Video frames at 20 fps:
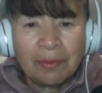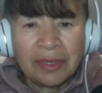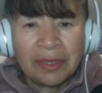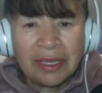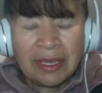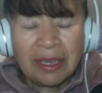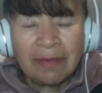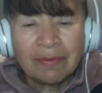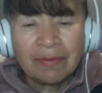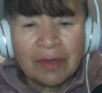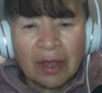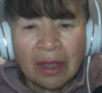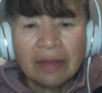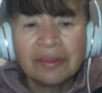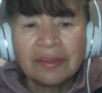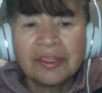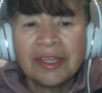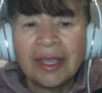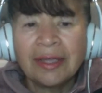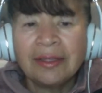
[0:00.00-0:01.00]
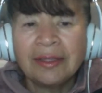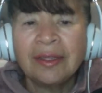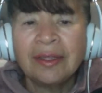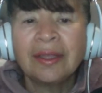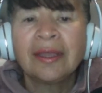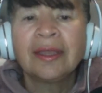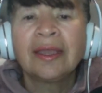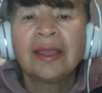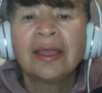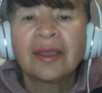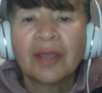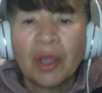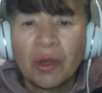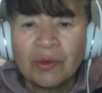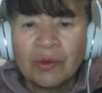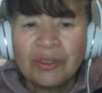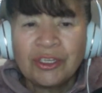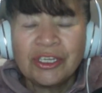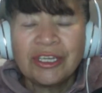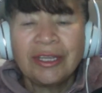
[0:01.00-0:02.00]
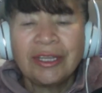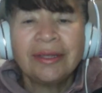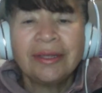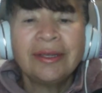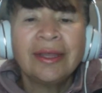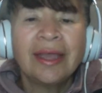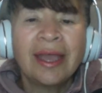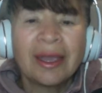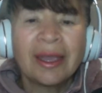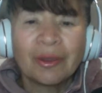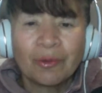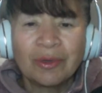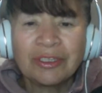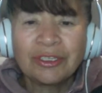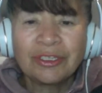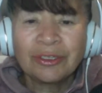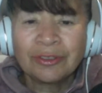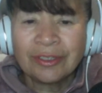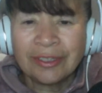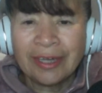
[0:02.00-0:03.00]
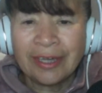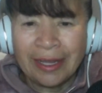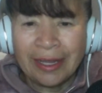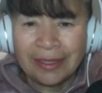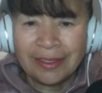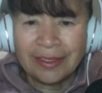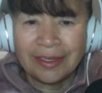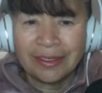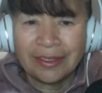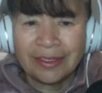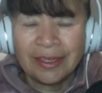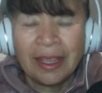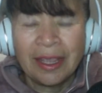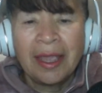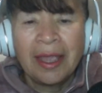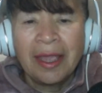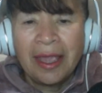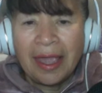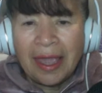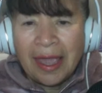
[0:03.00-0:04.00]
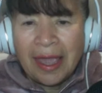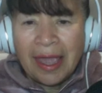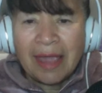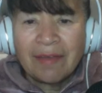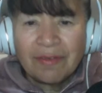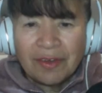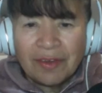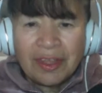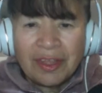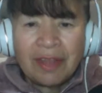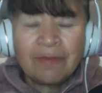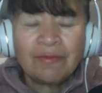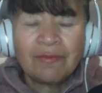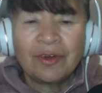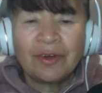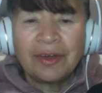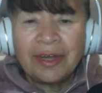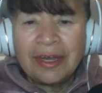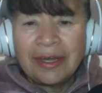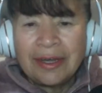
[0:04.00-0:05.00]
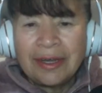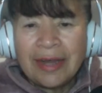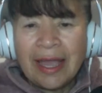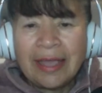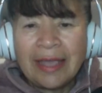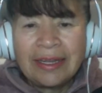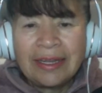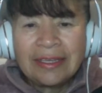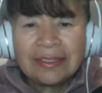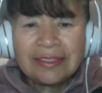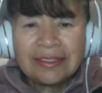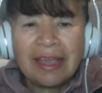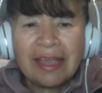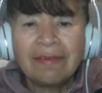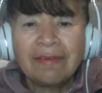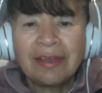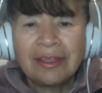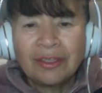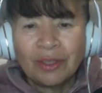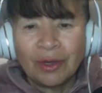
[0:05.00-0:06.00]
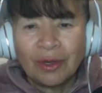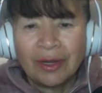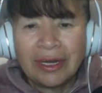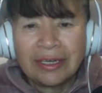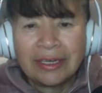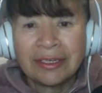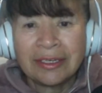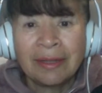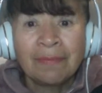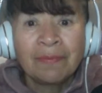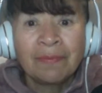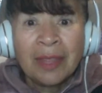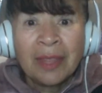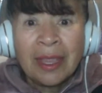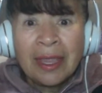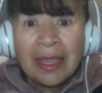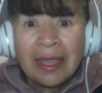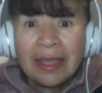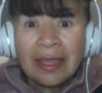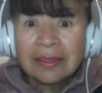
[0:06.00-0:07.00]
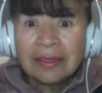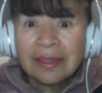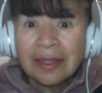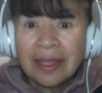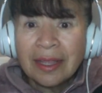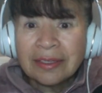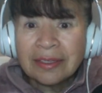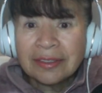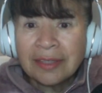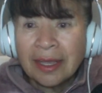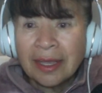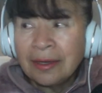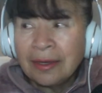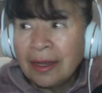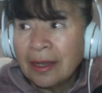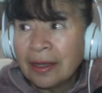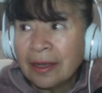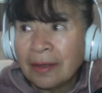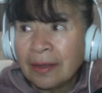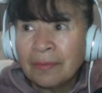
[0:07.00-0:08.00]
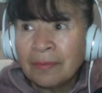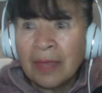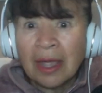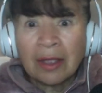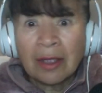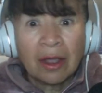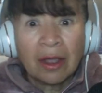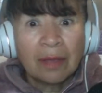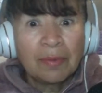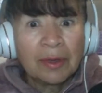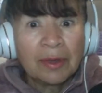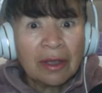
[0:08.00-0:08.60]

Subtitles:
give content, coaching, and questions and answers. Everything for $97. It's less than a cup of